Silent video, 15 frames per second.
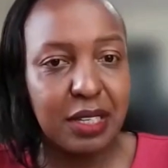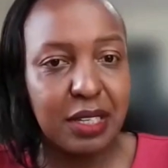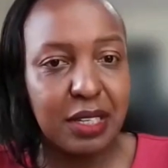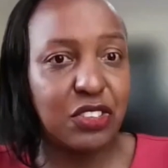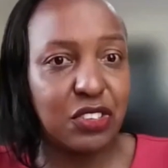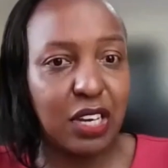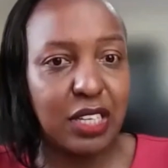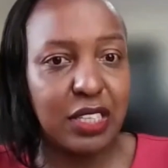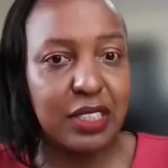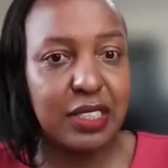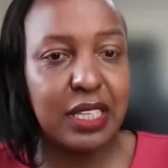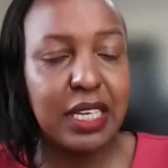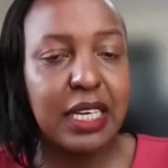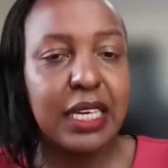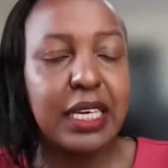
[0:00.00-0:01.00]

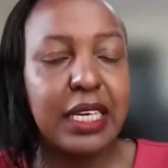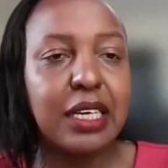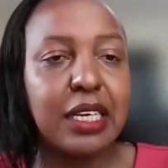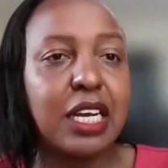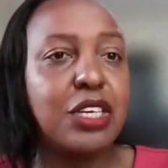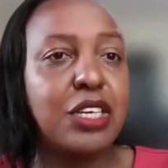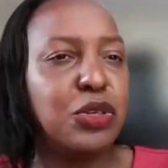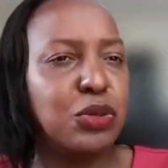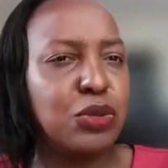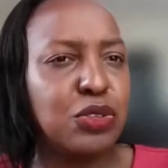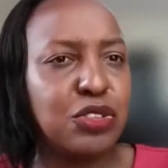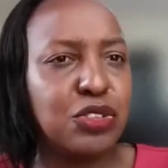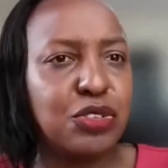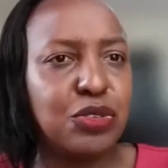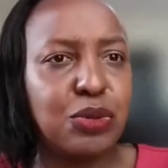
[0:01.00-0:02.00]
researchers uh, can
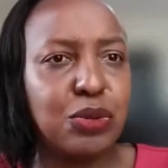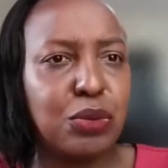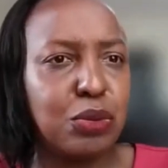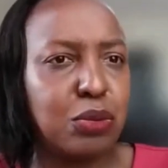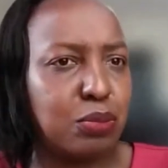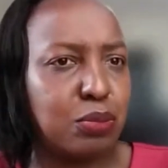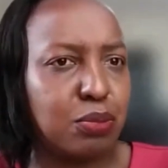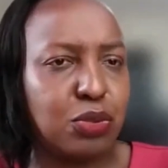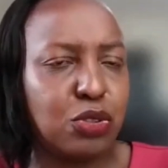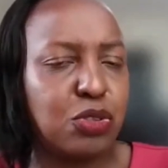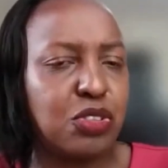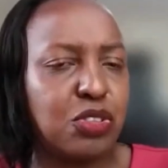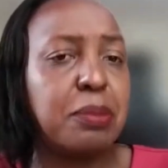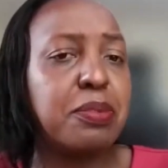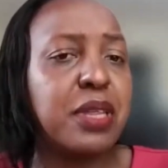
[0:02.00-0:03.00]
use to
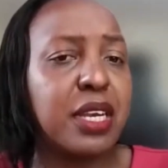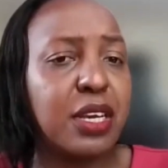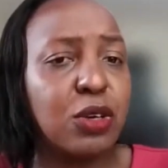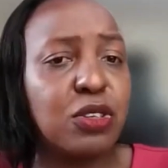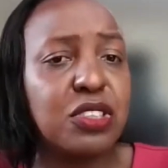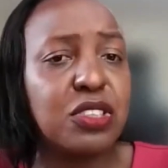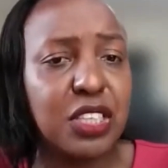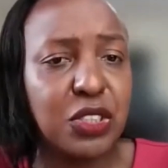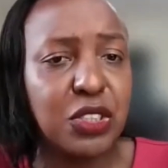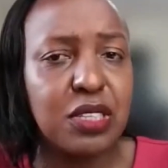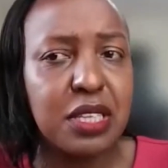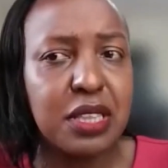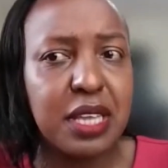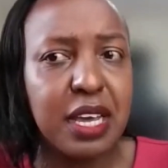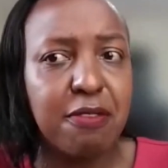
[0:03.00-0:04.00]
to tip the
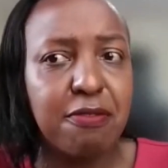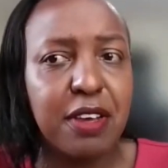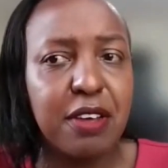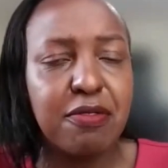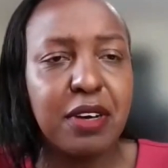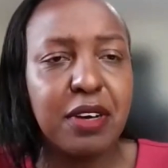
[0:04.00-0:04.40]
negotiations in their